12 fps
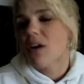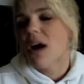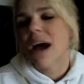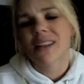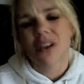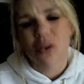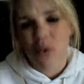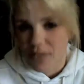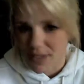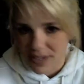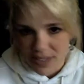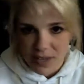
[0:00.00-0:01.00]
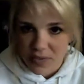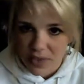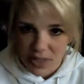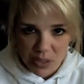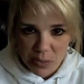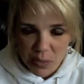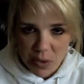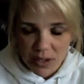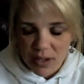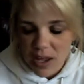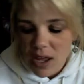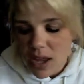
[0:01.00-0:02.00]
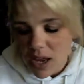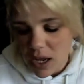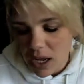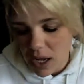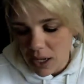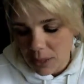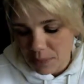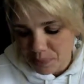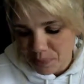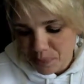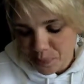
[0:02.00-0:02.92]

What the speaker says: know all this stuff at this point. For